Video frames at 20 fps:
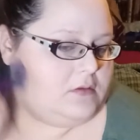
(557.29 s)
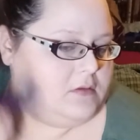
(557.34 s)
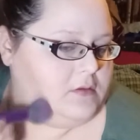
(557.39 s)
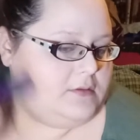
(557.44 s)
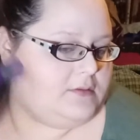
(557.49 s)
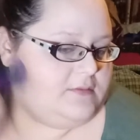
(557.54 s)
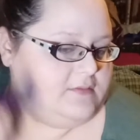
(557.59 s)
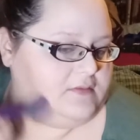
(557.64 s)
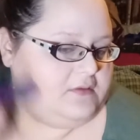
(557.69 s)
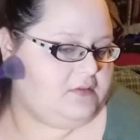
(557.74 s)

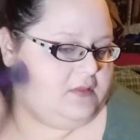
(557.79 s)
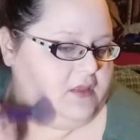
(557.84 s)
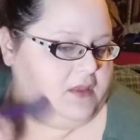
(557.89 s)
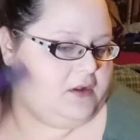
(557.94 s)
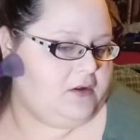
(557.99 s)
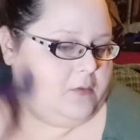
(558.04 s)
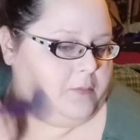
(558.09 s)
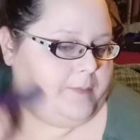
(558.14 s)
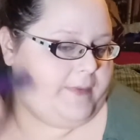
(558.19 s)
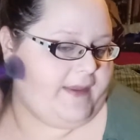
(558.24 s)
It's a
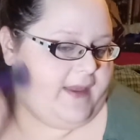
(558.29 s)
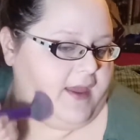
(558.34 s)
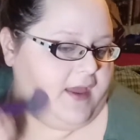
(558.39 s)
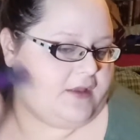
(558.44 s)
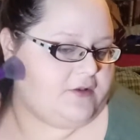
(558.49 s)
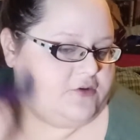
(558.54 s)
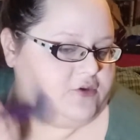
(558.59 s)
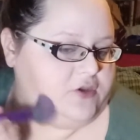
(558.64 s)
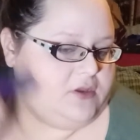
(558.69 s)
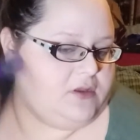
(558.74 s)
little
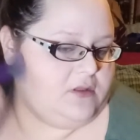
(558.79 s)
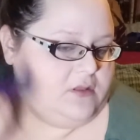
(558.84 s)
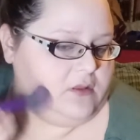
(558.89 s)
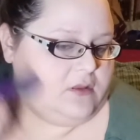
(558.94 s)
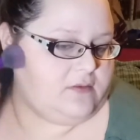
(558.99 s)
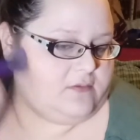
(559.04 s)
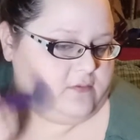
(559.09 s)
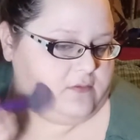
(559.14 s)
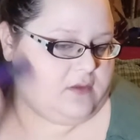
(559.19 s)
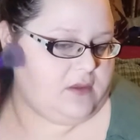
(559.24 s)
patchy.
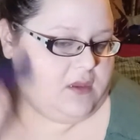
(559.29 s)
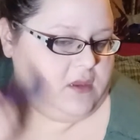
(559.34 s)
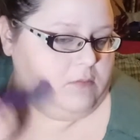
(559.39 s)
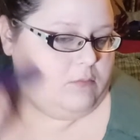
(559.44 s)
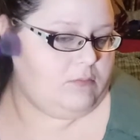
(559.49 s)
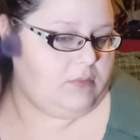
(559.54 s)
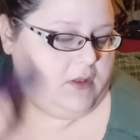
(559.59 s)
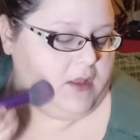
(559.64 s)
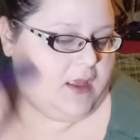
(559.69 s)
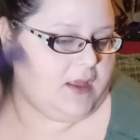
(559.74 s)
Let's keep
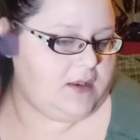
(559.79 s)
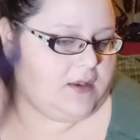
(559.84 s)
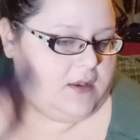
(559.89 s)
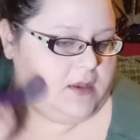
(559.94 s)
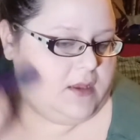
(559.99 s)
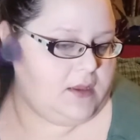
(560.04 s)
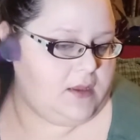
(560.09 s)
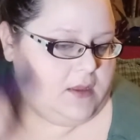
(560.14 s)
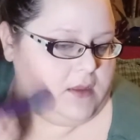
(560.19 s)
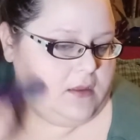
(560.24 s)

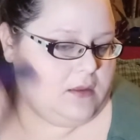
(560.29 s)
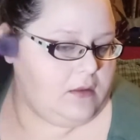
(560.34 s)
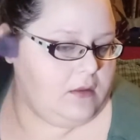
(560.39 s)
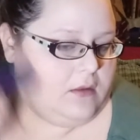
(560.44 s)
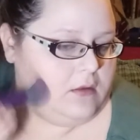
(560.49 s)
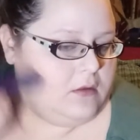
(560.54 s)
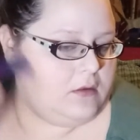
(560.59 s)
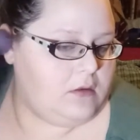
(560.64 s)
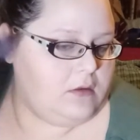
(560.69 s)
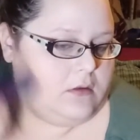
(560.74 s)
blending.
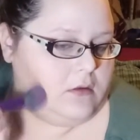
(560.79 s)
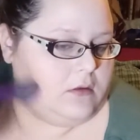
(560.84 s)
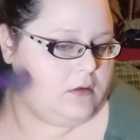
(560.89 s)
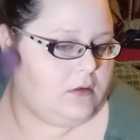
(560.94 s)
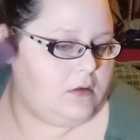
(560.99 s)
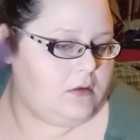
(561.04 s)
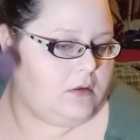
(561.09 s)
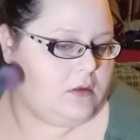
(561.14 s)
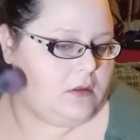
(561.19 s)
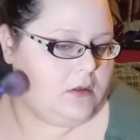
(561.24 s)

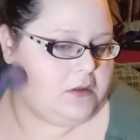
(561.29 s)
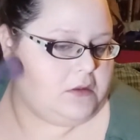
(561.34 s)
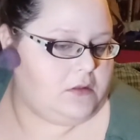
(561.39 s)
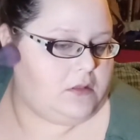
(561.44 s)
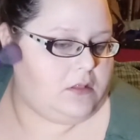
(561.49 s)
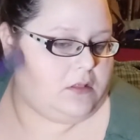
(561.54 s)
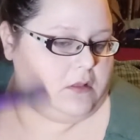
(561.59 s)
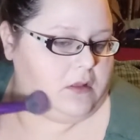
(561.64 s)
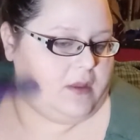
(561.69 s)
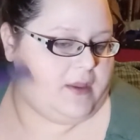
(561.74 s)

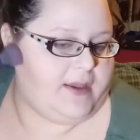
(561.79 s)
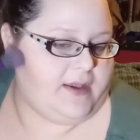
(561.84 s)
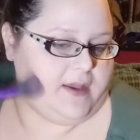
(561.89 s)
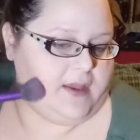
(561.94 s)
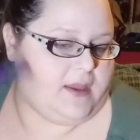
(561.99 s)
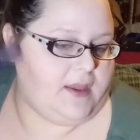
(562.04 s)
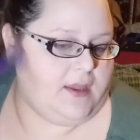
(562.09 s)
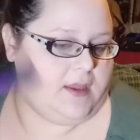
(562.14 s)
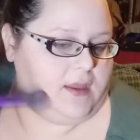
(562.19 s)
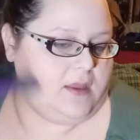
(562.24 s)
Light
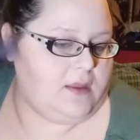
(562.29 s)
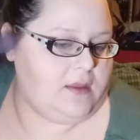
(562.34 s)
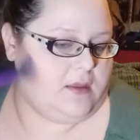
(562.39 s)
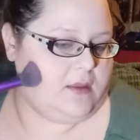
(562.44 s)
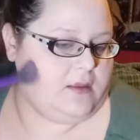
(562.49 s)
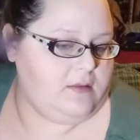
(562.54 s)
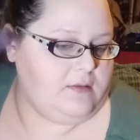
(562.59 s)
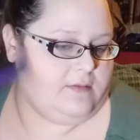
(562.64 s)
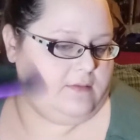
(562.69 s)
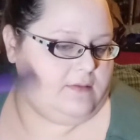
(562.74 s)

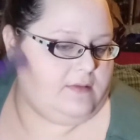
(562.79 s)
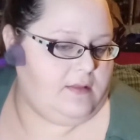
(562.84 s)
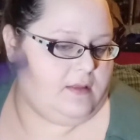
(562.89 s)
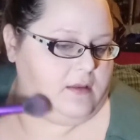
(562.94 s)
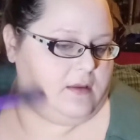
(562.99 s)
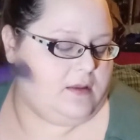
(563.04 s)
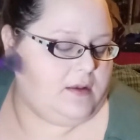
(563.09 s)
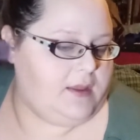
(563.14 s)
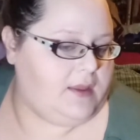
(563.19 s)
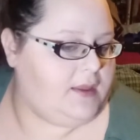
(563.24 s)
hands.
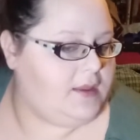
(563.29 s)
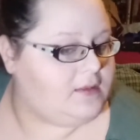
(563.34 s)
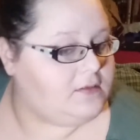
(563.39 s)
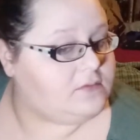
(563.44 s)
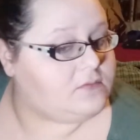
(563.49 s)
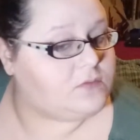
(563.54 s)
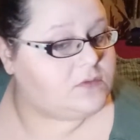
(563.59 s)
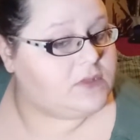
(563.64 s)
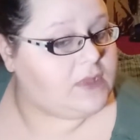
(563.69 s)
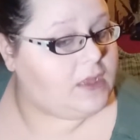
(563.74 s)

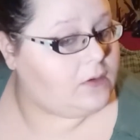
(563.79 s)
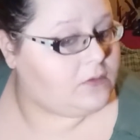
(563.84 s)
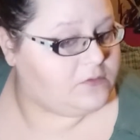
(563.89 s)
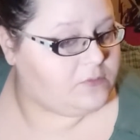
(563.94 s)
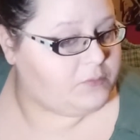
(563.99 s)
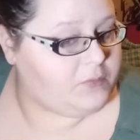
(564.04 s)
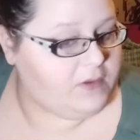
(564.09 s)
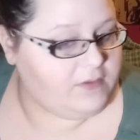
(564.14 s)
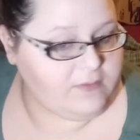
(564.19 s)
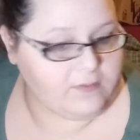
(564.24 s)
Well, now it's
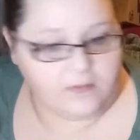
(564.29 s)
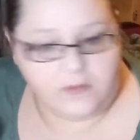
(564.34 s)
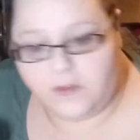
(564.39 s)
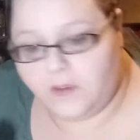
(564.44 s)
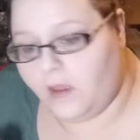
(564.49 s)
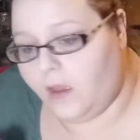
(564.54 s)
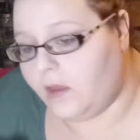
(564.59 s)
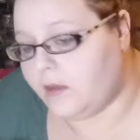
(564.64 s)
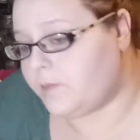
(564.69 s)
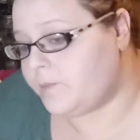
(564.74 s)
basically
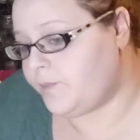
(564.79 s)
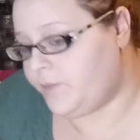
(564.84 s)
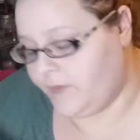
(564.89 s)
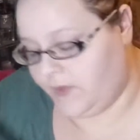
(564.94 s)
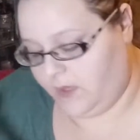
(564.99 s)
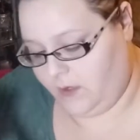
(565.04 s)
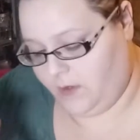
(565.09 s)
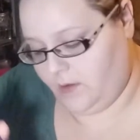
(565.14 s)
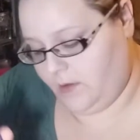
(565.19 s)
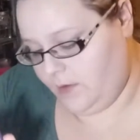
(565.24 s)
gone.
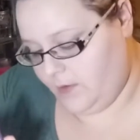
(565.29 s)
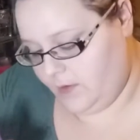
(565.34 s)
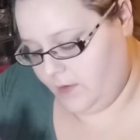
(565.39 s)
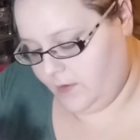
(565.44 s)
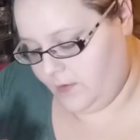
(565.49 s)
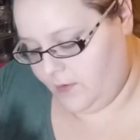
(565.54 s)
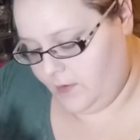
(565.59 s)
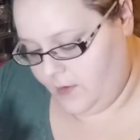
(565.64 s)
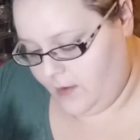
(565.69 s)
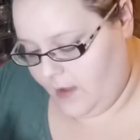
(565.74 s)

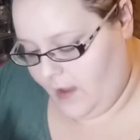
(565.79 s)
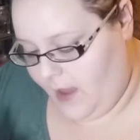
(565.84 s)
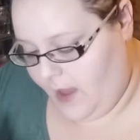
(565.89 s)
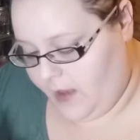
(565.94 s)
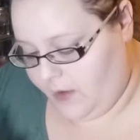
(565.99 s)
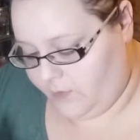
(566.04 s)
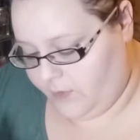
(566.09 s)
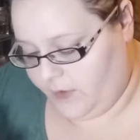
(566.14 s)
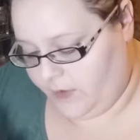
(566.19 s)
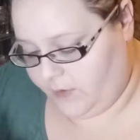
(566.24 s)
I
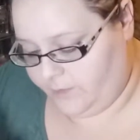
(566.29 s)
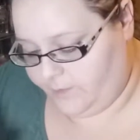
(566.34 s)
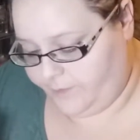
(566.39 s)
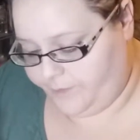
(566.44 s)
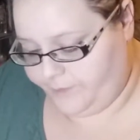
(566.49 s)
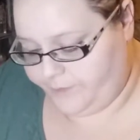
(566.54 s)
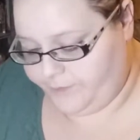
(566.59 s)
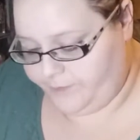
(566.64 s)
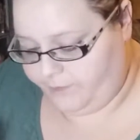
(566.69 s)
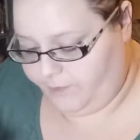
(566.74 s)
don't know.
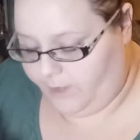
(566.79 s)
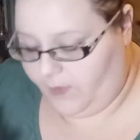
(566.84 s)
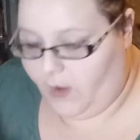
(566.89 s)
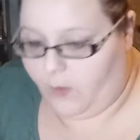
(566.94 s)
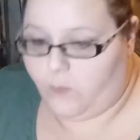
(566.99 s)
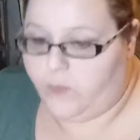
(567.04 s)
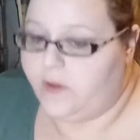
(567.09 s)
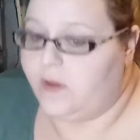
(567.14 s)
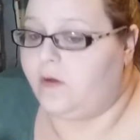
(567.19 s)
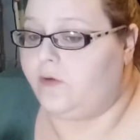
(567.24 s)

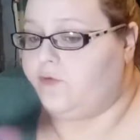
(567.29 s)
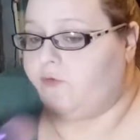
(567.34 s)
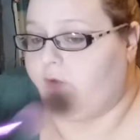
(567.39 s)
We gonna try